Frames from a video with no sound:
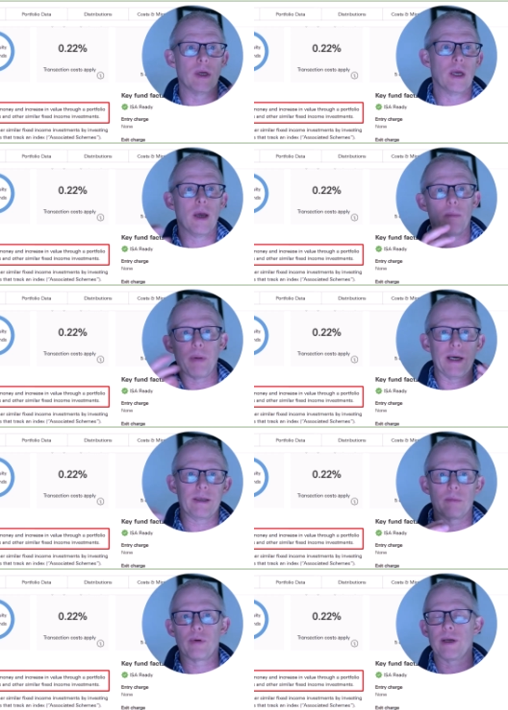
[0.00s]
by
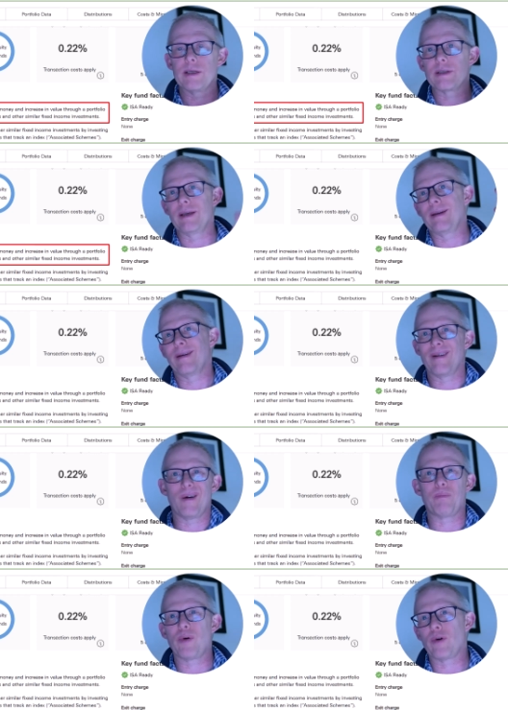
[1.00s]
comprising
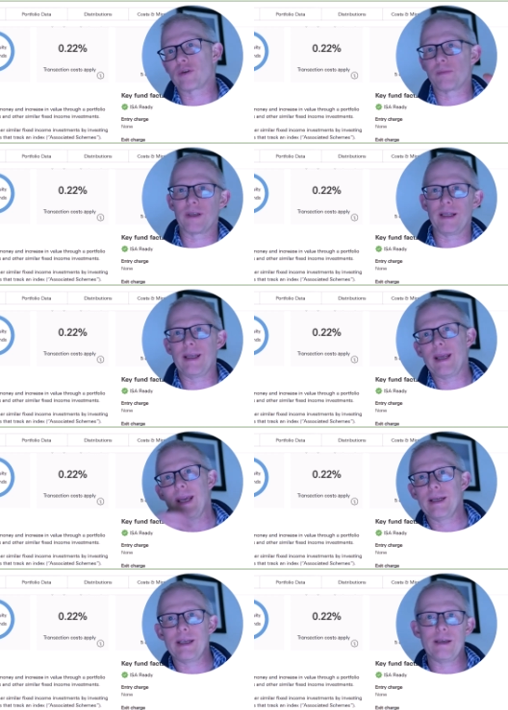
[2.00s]
approximately
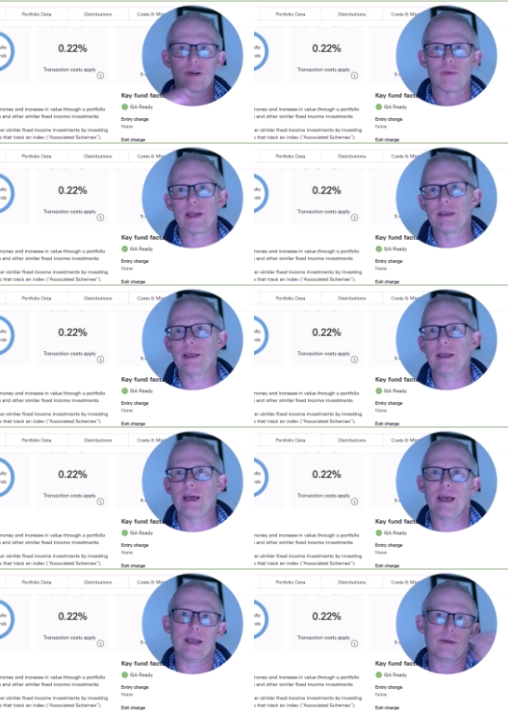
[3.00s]
80-20 in
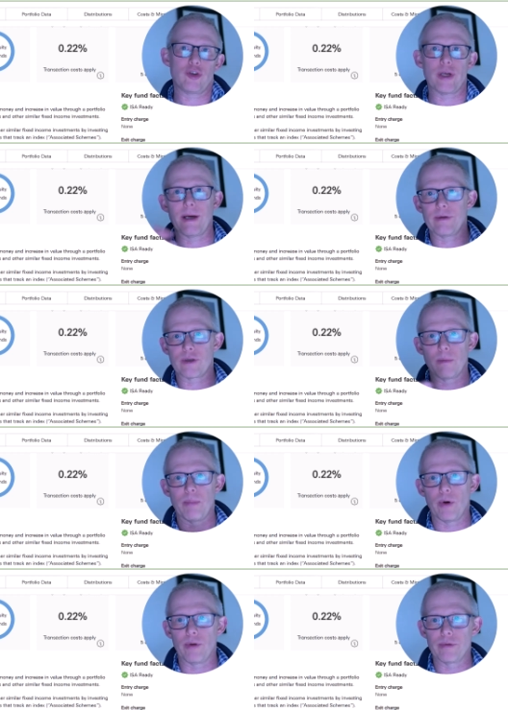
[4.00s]
shares to
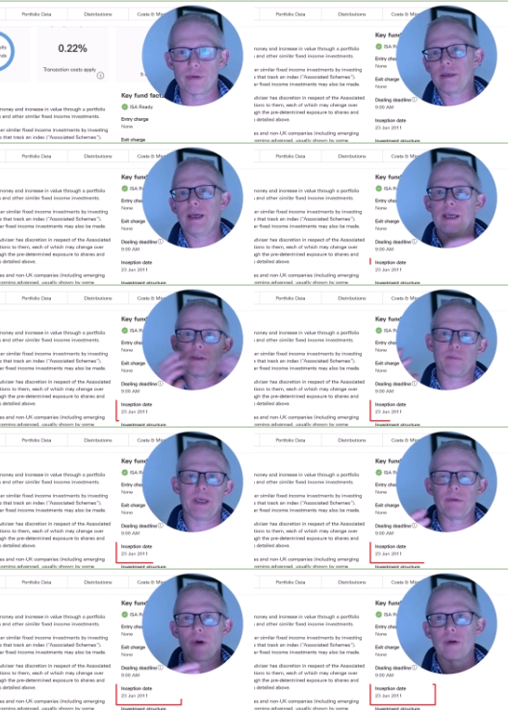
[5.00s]
bonds. It's been
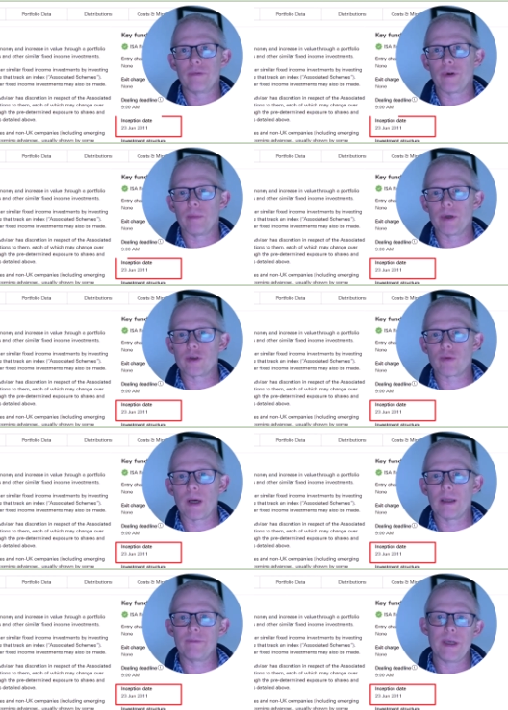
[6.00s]
around for about 12
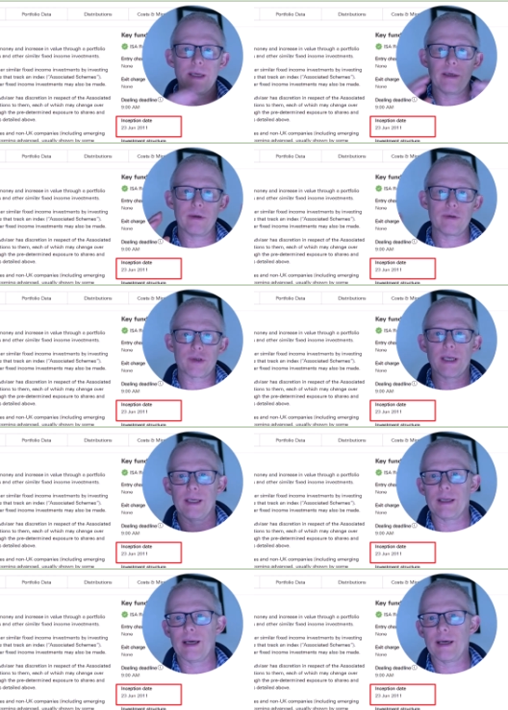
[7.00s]
years. It
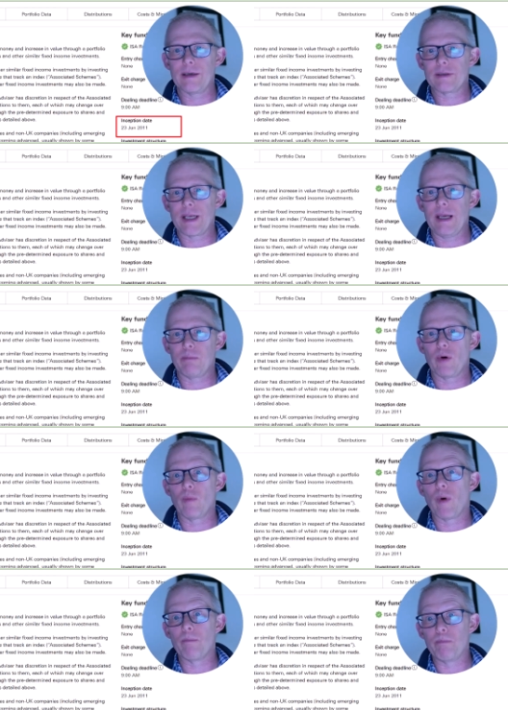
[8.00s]
has 8.1
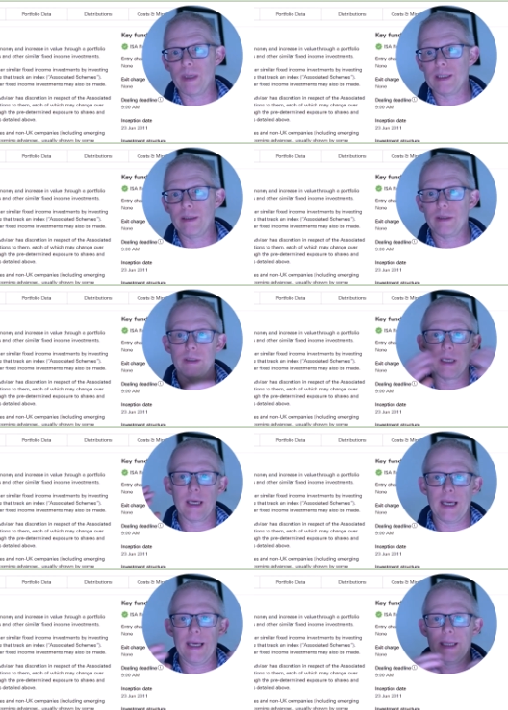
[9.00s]
billion in